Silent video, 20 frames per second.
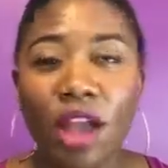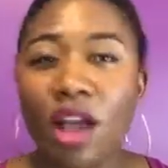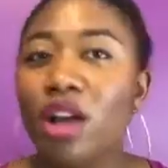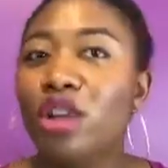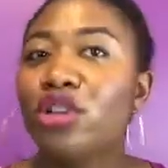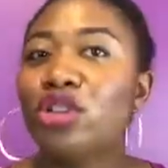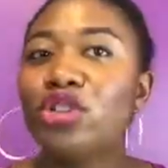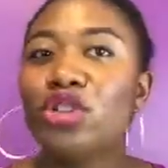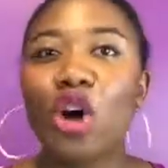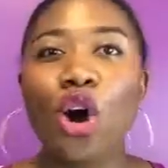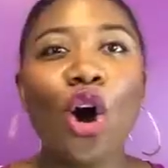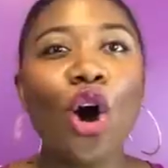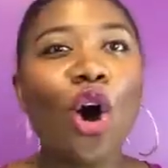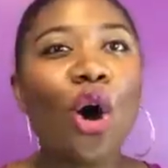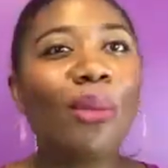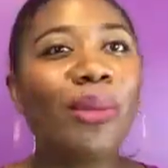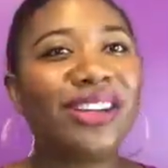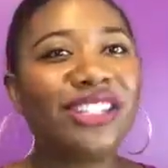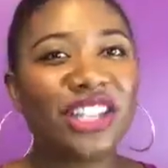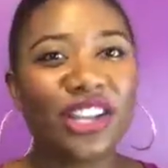So
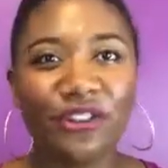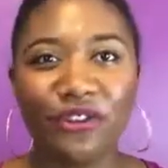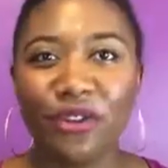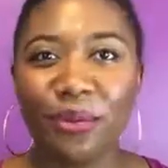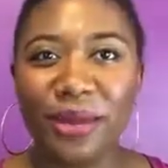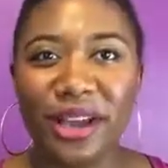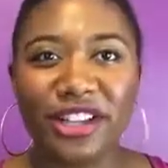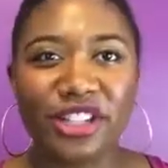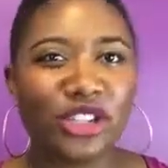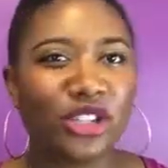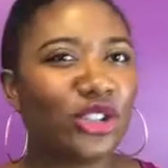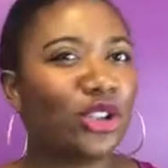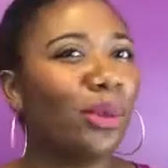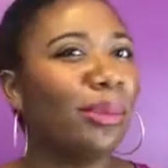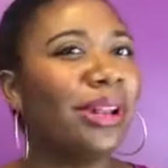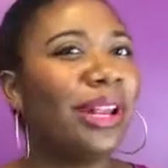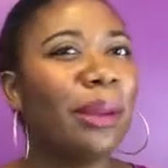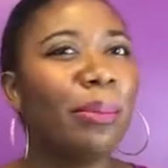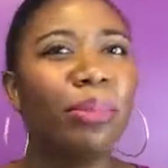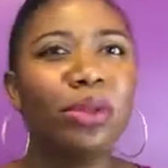much information, so
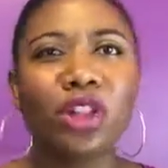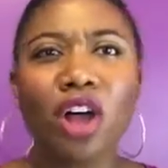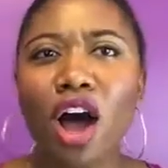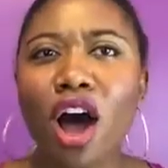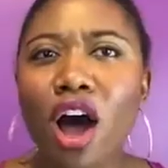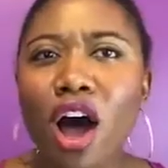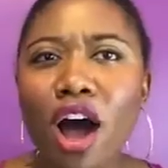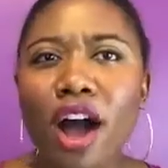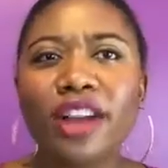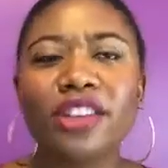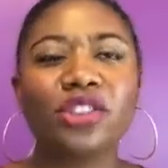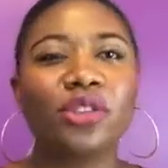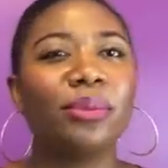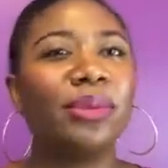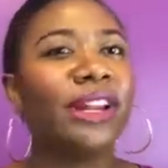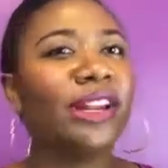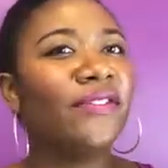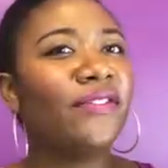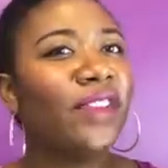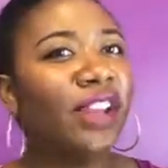many blogs, so
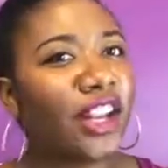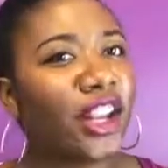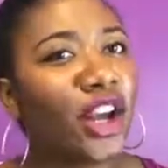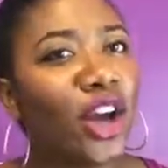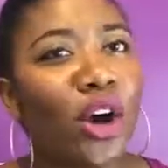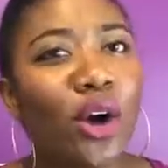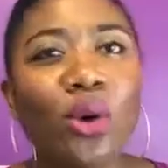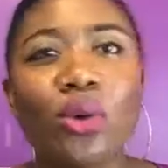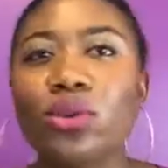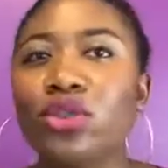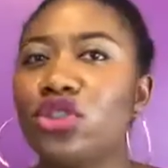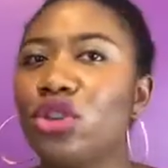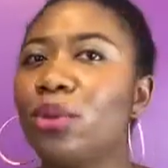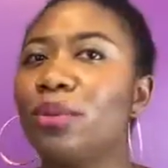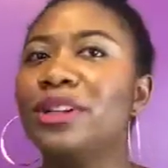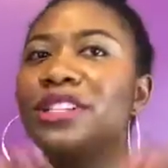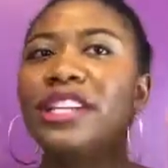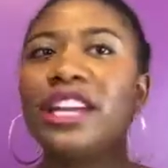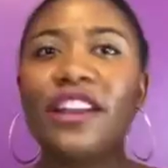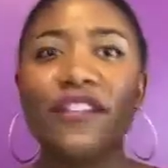many videos, so
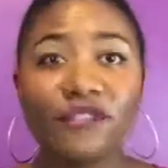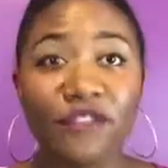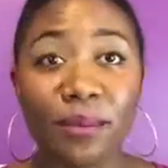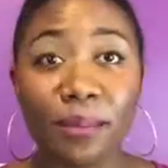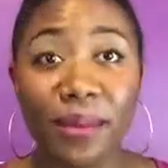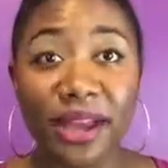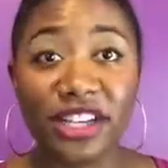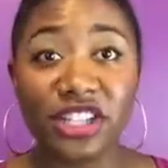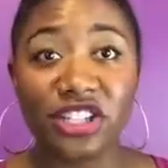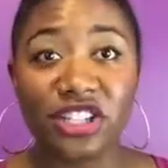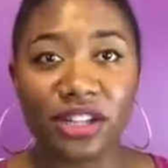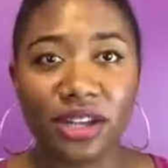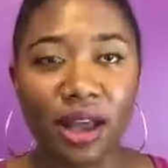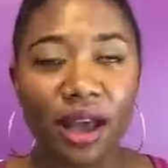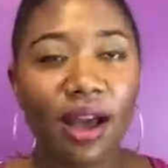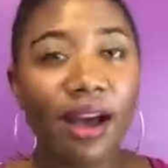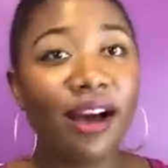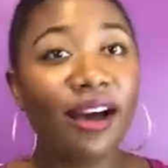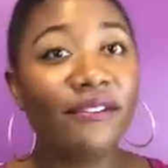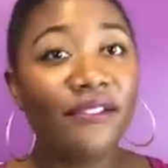much information
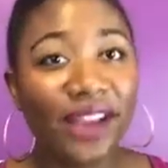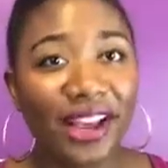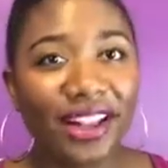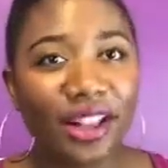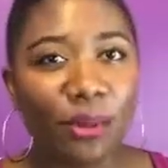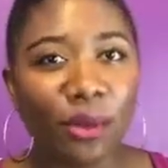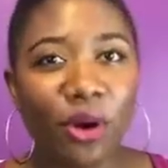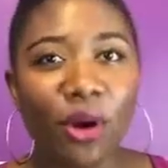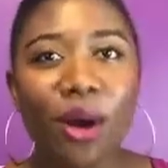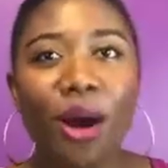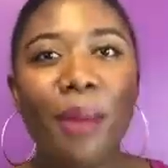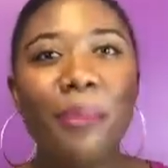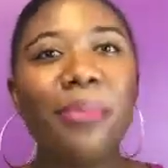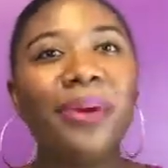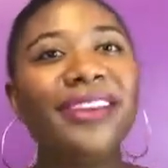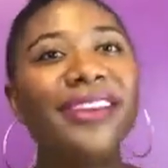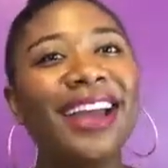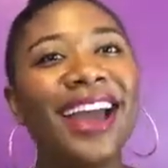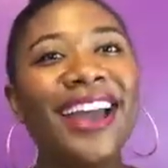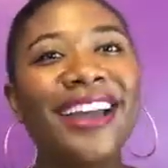available,
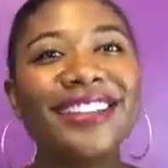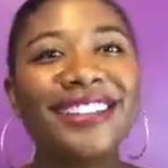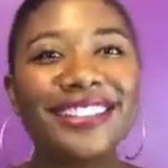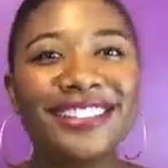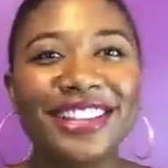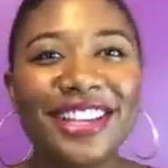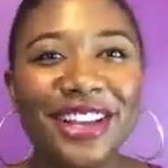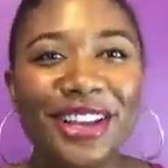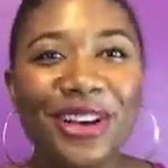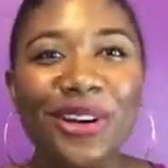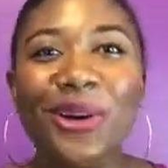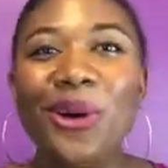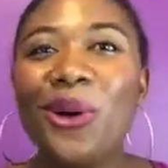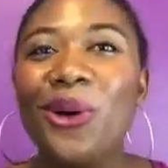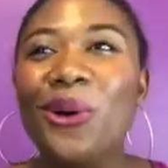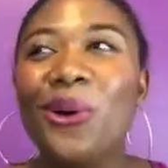but yet and still,